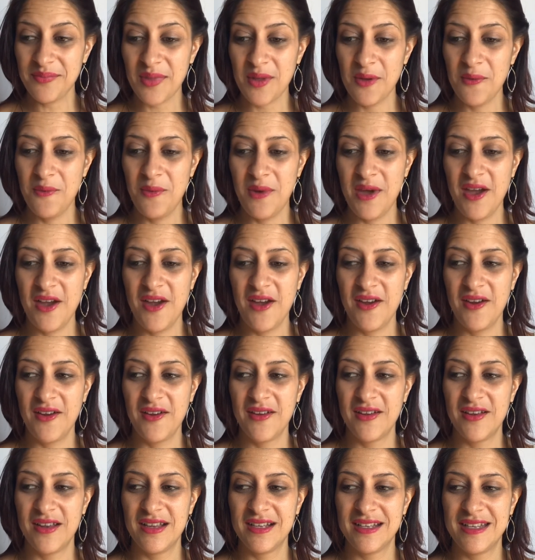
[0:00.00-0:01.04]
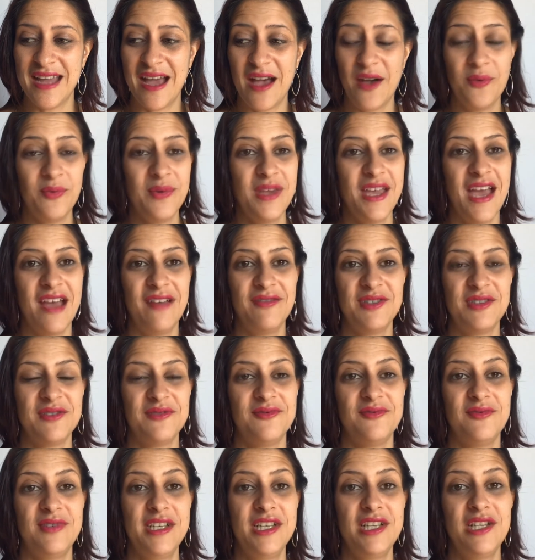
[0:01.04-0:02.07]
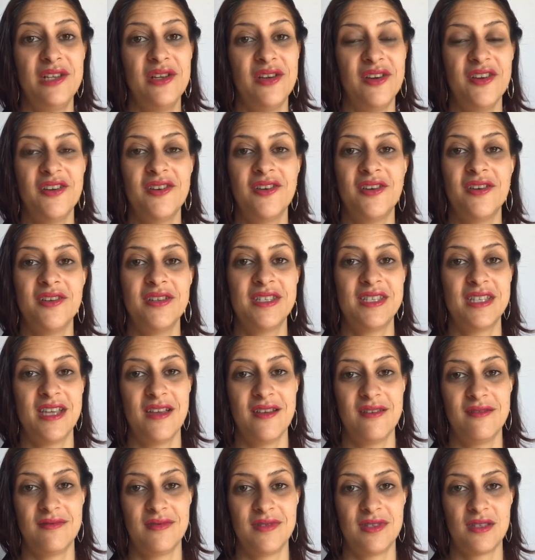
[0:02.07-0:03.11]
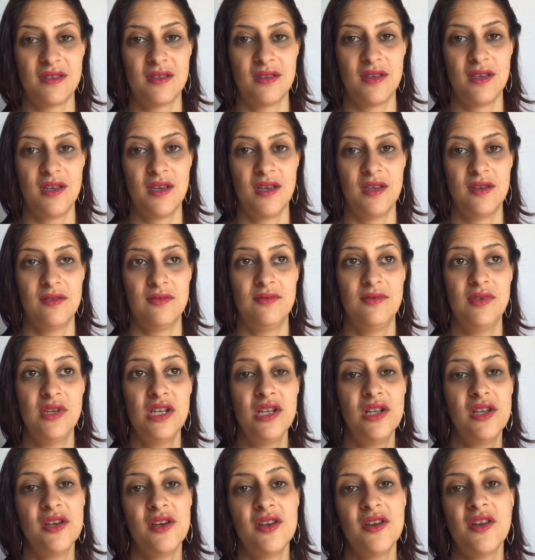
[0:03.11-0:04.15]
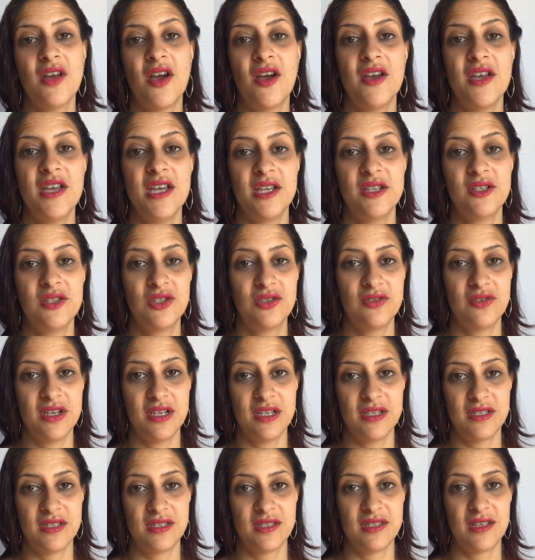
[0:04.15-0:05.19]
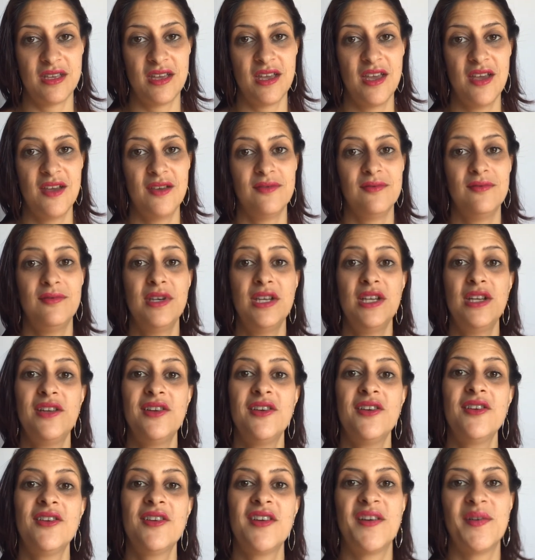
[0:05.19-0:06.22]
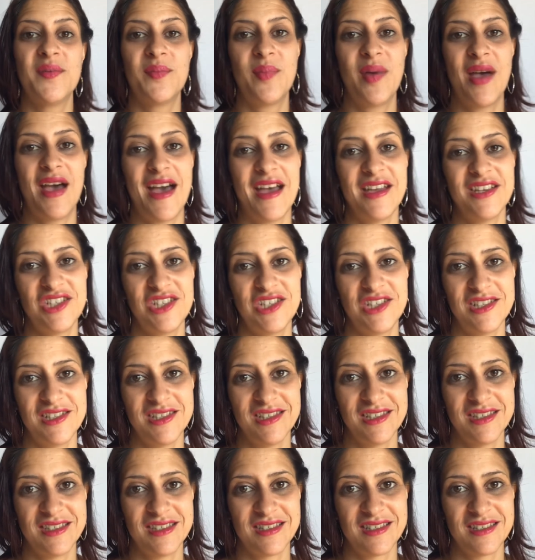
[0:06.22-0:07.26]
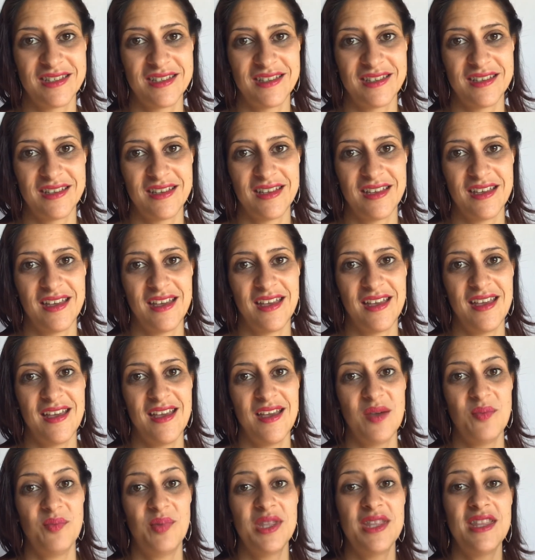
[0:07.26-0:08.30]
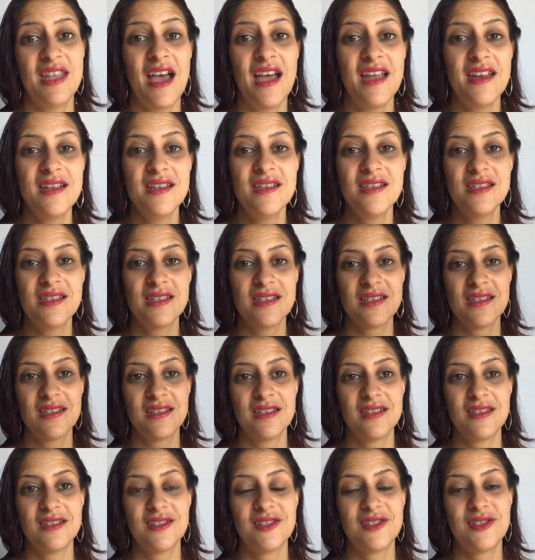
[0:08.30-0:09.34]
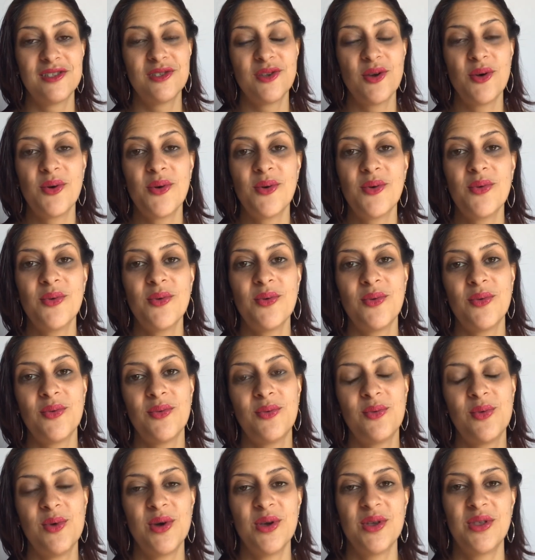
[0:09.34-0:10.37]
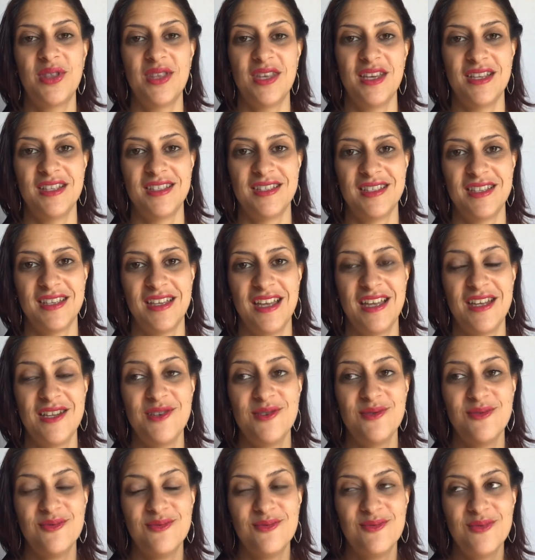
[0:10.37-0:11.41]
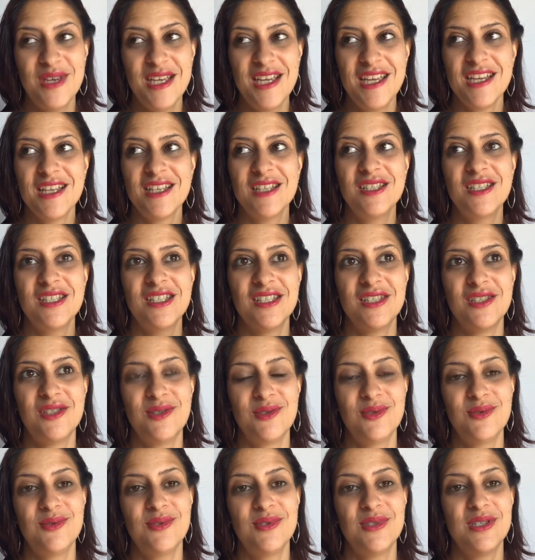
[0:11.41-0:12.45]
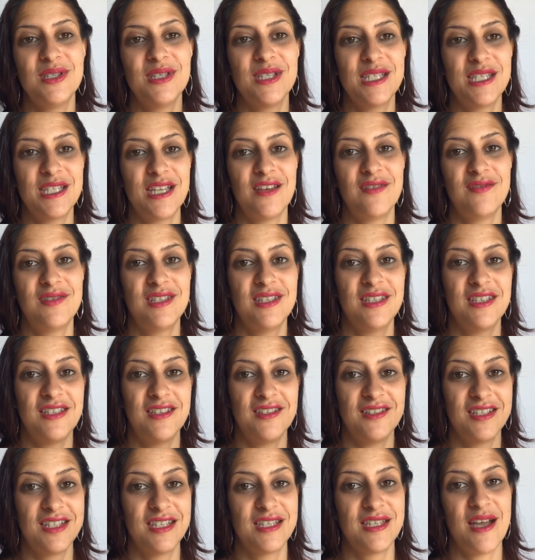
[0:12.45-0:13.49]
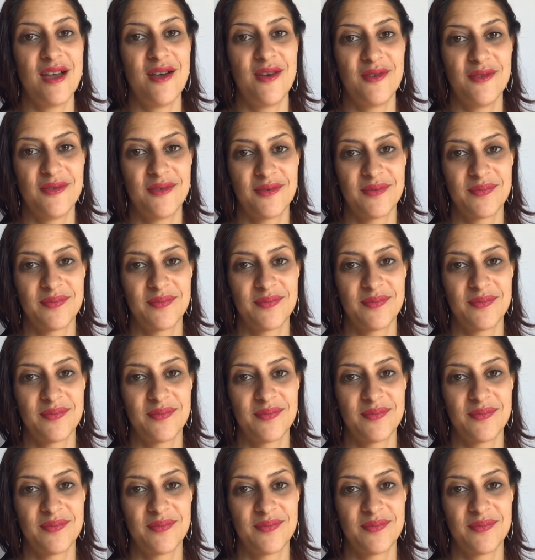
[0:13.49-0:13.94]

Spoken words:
Where now we have to relearn ourselves, relearn our interests, relearn our passions. But that is so worth it. And you reintroduce yourself to yourself.